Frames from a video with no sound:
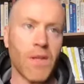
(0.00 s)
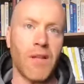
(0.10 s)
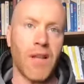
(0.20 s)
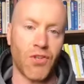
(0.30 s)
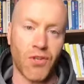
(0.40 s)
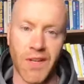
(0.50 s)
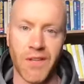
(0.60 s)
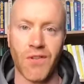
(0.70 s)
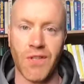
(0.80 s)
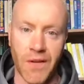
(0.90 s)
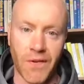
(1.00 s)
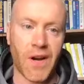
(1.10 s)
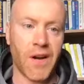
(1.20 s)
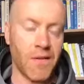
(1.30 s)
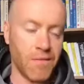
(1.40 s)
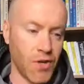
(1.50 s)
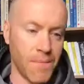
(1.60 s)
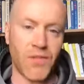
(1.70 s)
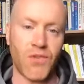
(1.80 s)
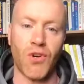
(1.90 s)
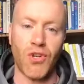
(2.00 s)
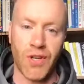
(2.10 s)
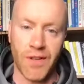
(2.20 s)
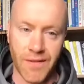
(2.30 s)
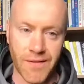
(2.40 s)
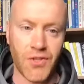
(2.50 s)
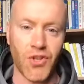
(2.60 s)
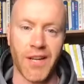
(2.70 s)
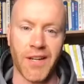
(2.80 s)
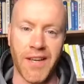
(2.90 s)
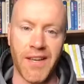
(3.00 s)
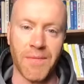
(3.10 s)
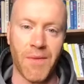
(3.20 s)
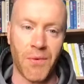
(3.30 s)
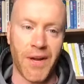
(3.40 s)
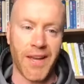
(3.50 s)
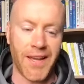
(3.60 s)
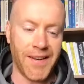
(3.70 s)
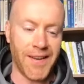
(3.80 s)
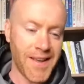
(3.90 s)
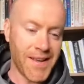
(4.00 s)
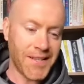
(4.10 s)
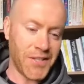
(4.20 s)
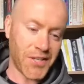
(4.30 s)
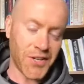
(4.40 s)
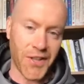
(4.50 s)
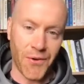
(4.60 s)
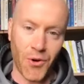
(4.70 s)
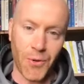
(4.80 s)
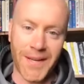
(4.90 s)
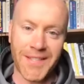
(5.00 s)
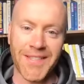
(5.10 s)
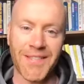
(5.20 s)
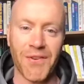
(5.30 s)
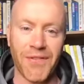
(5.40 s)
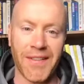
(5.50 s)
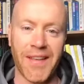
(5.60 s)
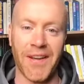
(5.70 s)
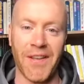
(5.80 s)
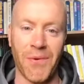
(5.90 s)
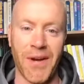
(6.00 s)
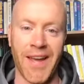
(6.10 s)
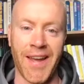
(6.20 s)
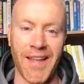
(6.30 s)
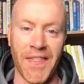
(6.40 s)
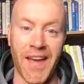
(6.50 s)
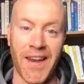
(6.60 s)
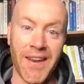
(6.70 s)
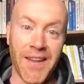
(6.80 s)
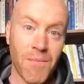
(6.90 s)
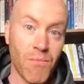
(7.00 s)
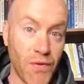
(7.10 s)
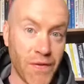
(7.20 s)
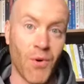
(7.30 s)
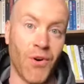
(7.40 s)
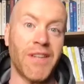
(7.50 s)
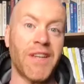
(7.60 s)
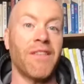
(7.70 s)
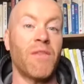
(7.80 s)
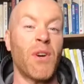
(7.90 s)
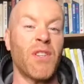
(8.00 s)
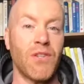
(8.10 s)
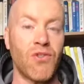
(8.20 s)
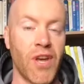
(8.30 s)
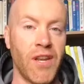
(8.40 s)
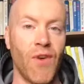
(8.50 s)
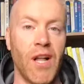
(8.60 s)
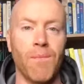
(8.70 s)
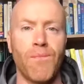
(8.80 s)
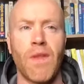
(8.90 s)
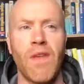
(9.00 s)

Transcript: Leisure centres, lifeguarding, gym instruction, gently easing my way in, ditching the aerobics and stuff like that on the way, and then moving more into kind of the personal training realm.